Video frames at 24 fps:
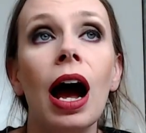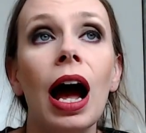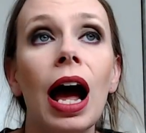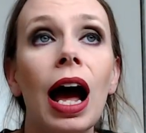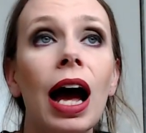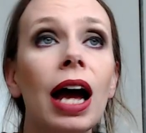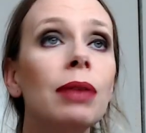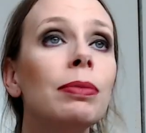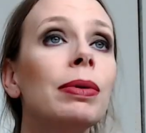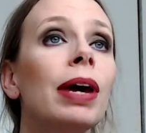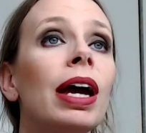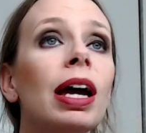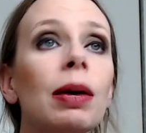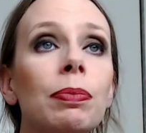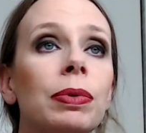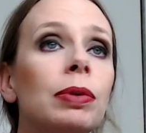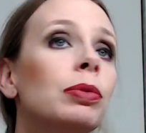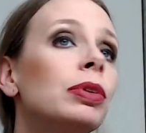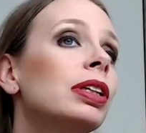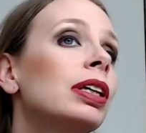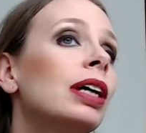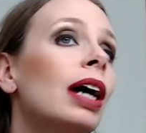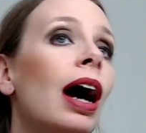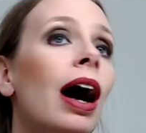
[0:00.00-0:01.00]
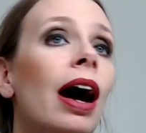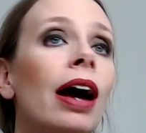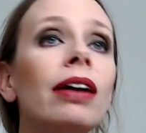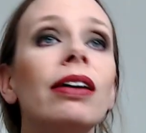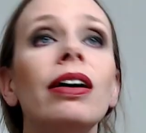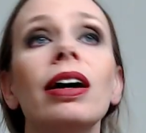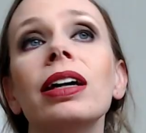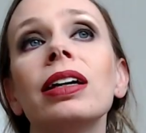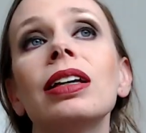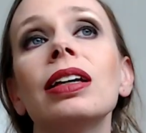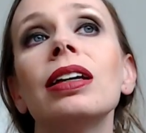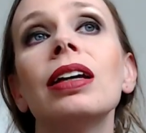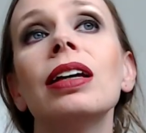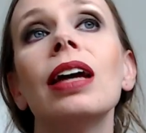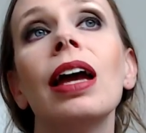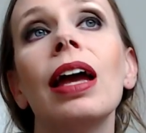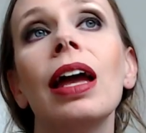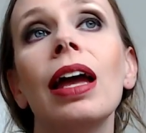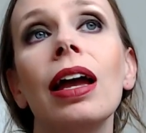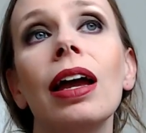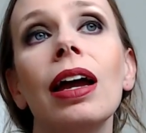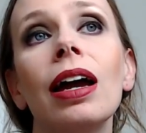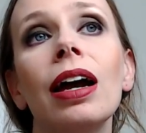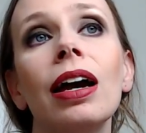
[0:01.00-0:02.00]
I'm happy with it. I like it,
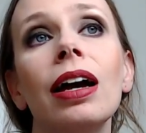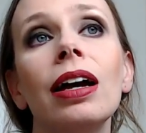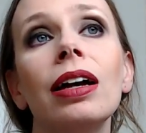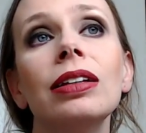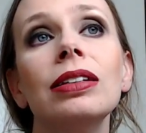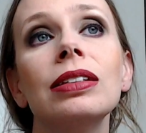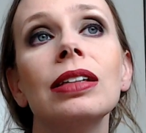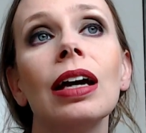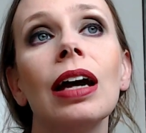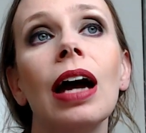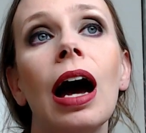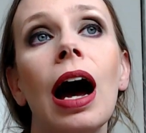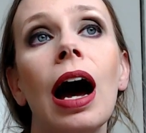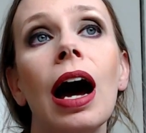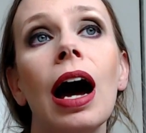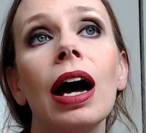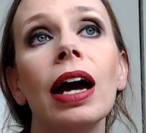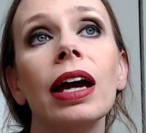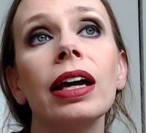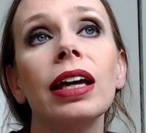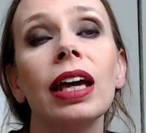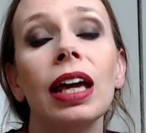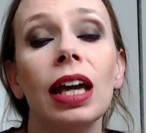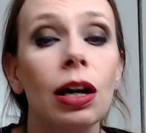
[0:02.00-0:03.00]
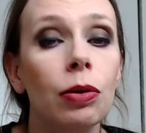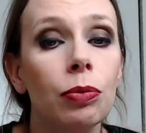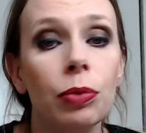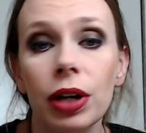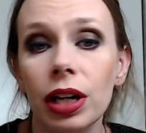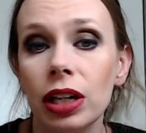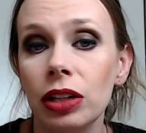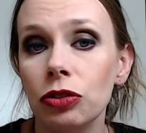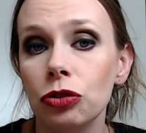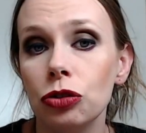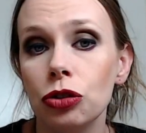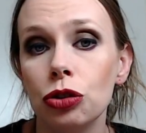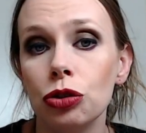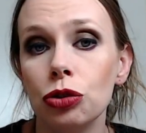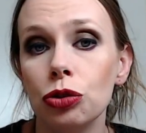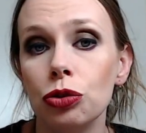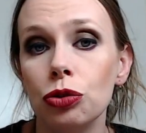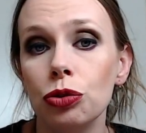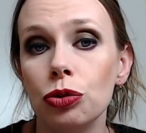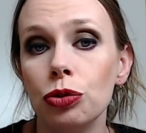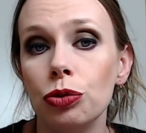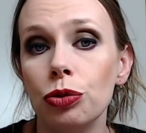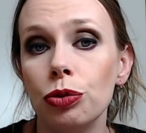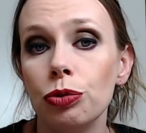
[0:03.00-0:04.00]
and I can't wait
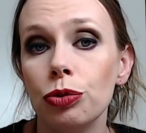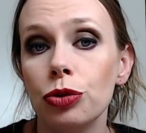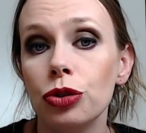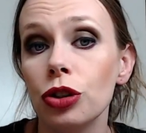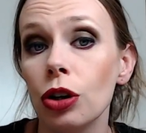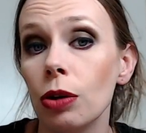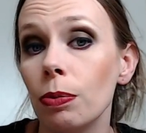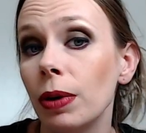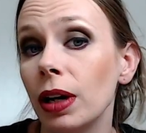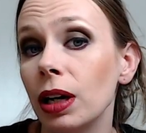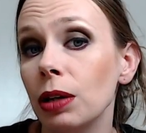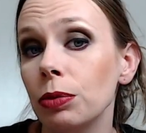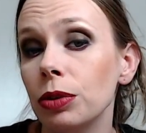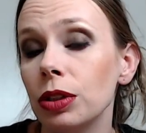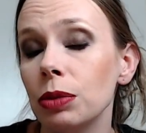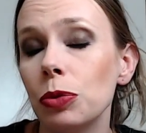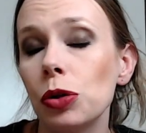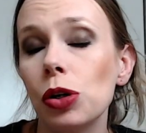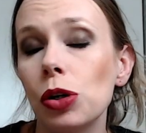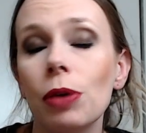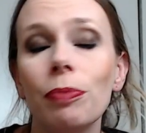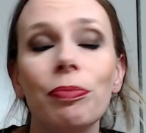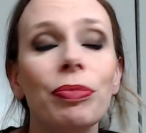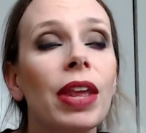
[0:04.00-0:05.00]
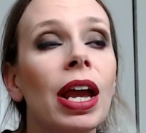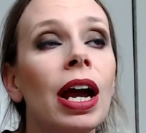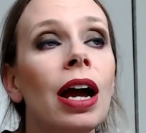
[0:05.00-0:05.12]
to start playing with it more.